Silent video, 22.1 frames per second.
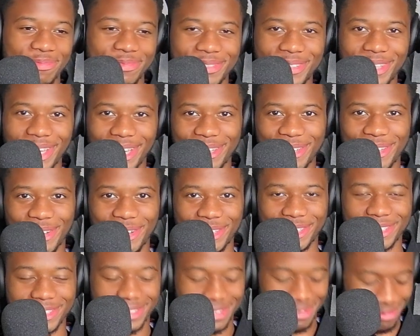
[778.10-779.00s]
They
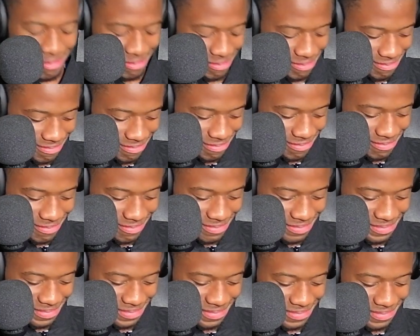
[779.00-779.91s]
lost.
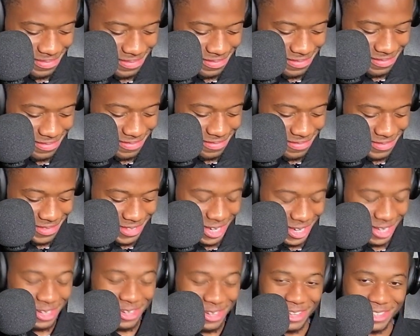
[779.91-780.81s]

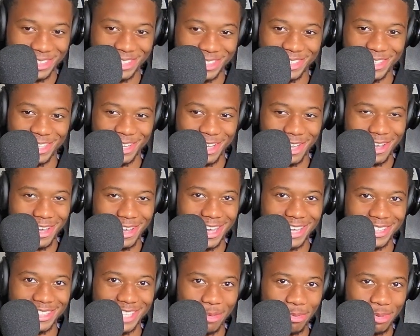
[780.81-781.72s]
I
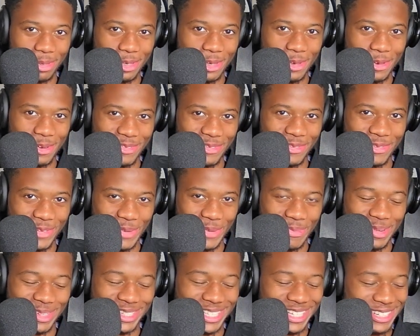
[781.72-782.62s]
had Napoli going free,
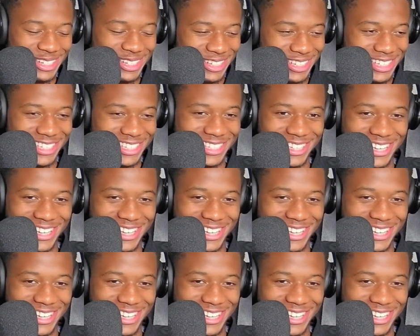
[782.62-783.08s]
but they lost.